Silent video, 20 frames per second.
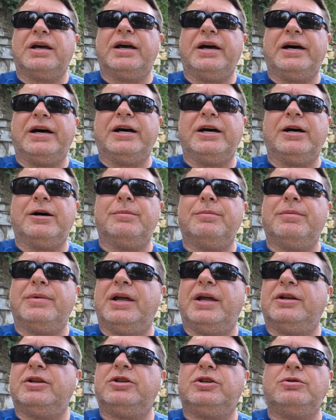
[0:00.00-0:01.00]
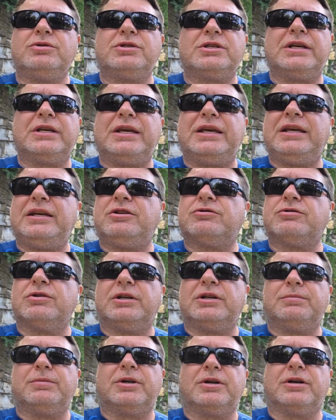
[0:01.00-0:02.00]
and using heat
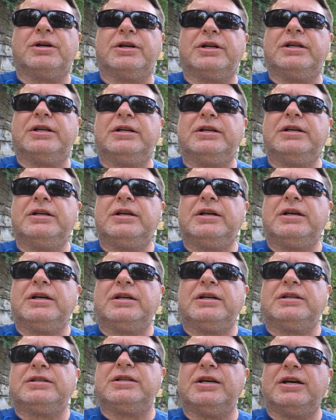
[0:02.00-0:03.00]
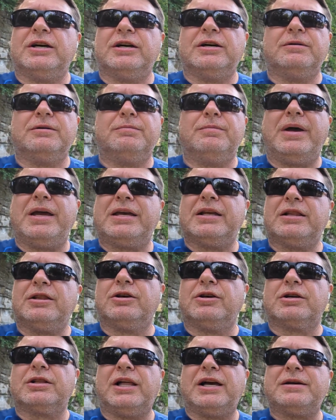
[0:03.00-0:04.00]
treatment on it to make it
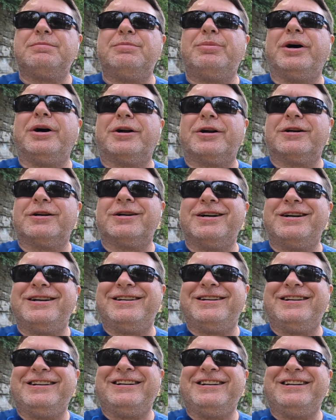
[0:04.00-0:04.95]
look like butter, right?